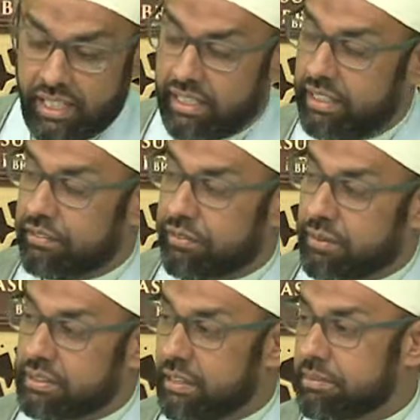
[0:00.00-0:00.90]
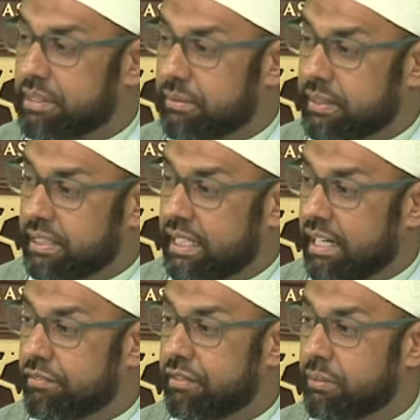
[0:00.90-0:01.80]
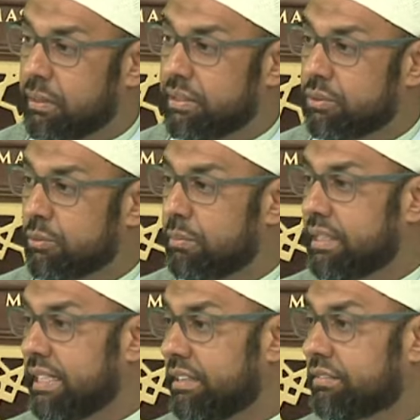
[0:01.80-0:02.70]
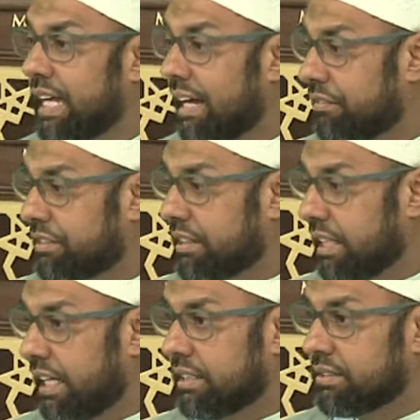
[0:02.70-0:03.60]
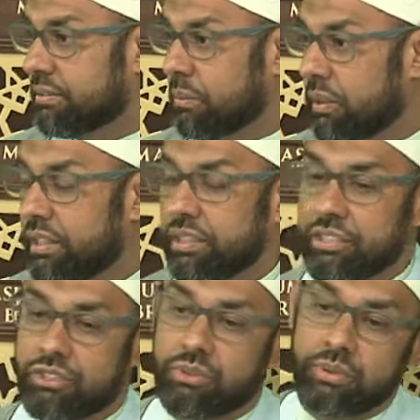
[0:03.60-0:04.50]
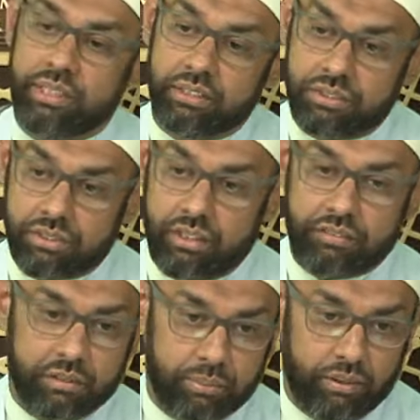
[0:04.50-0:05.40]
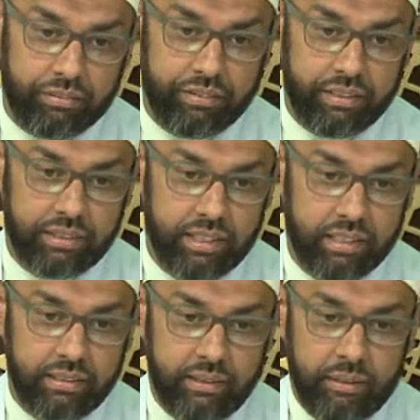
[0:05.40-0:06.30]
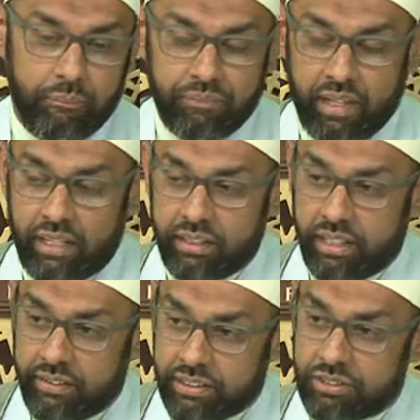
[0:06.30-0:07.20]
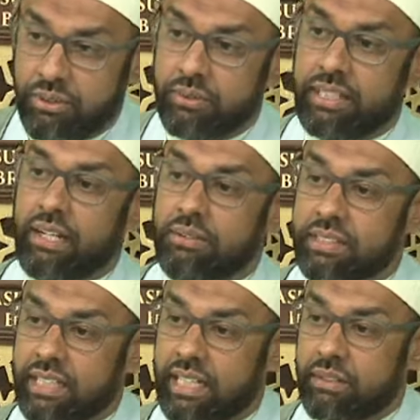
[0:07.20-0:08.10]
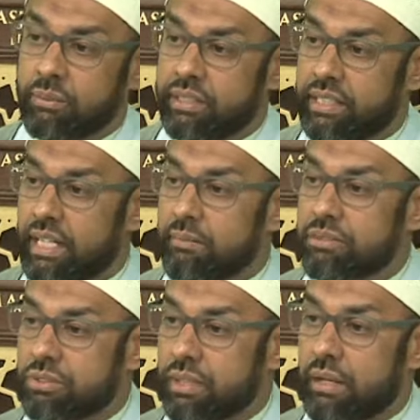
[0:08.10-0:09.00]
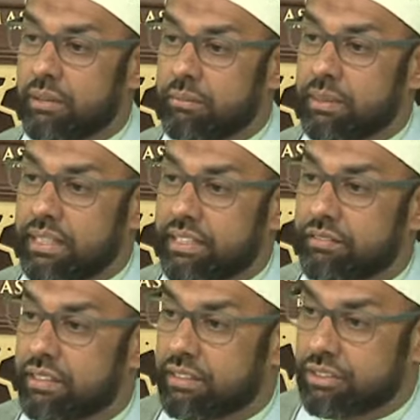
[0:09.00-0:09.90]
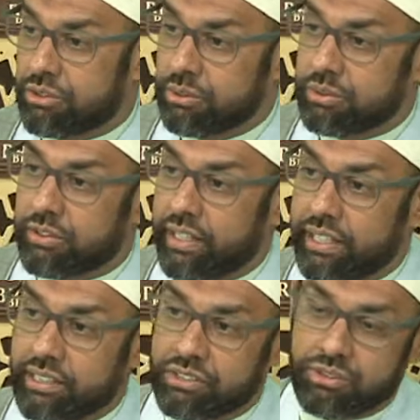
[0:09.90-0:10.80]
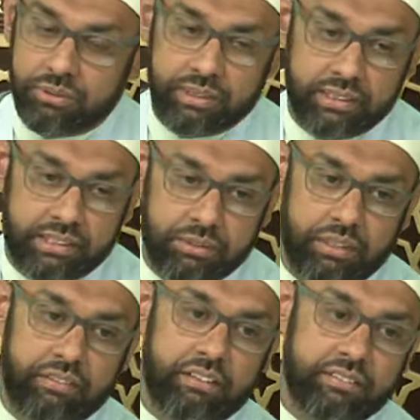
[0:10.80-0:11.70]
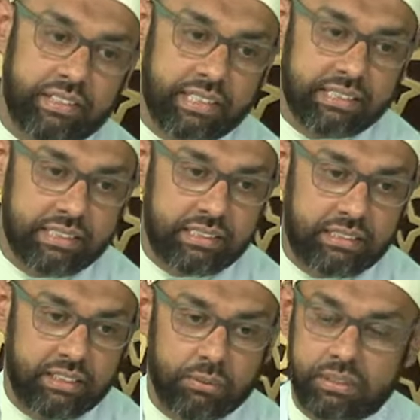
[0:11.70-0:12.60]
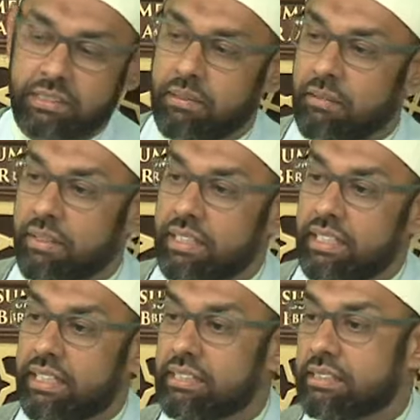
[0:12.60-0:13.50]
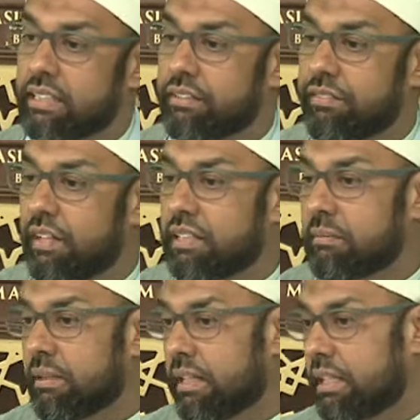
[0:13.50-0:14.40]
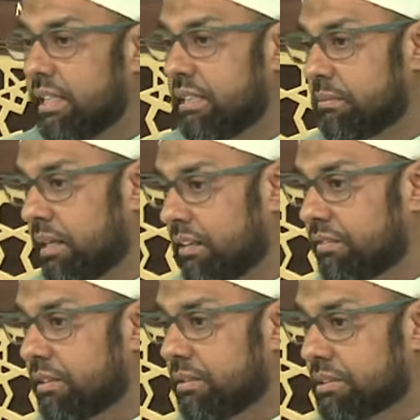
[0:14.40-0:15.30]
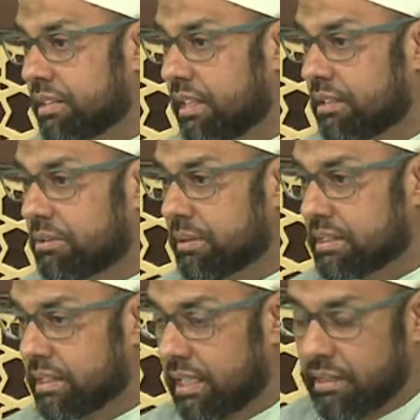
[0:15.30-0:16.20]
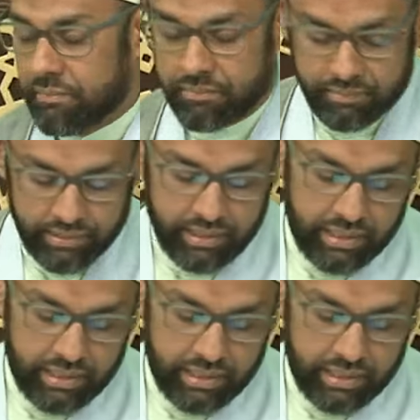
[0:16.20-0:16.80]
And therefore subsequently everyone who believed after that were the students of the Prophet. Yeah? And there is no doubt again when it comes to our belief that the two greatest students to have ever existed was Imam Ali and Sayyidah Fatima alayhima afdalu salatu wassalam.